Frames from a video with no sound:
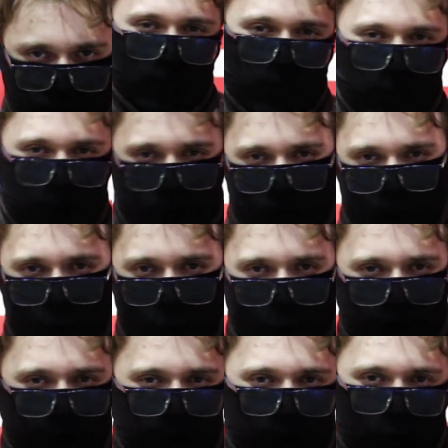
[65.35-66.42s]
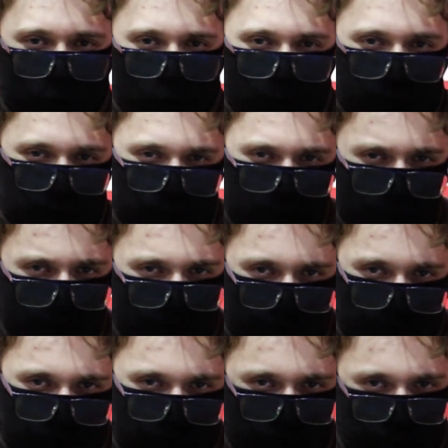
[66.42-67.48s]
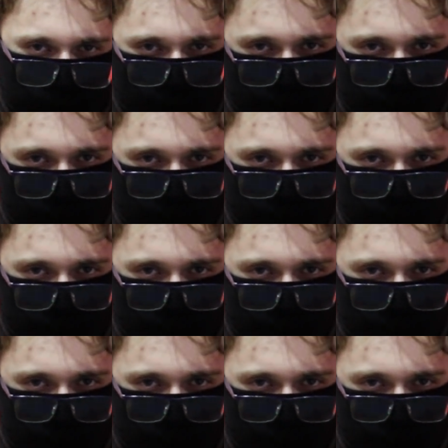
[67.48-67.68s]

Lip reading: So where do we start at?